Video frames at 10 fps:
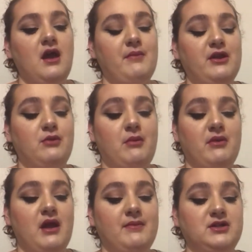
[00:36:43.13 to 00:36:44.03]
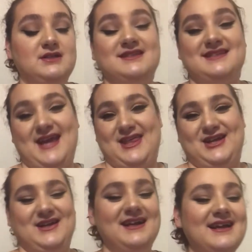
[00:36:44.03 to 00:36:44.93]
I don't remember how much this is
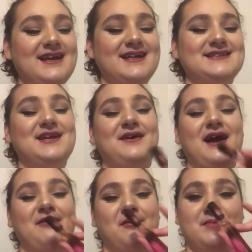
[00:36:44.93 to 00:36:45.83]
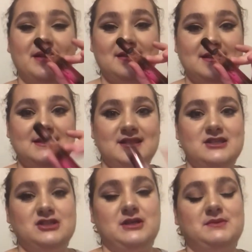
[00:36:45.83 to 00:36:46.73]
either. So I will put this in the
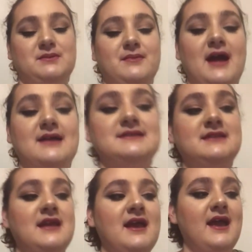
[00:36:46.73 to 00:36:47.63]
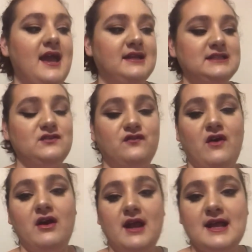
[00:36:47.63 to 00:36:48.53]
description box. And as
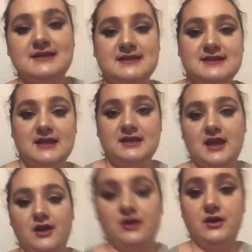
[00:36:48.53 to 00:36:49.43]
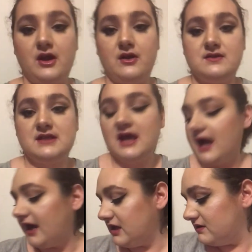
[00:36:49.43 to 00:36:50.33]
far as skincare goes,
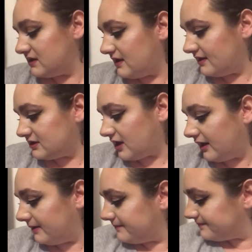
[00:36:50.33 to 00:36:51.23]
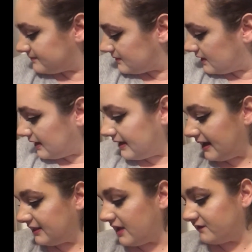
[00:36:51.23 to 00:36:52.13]
I use a lot of Tarte. And
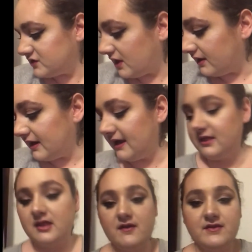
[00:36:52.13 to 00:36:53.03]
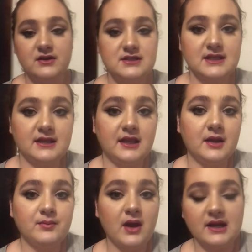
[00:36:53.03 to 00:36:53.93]
I love Tarte. I love their
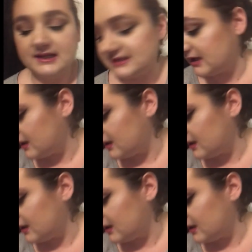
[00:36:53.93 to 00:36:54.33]
skincare products.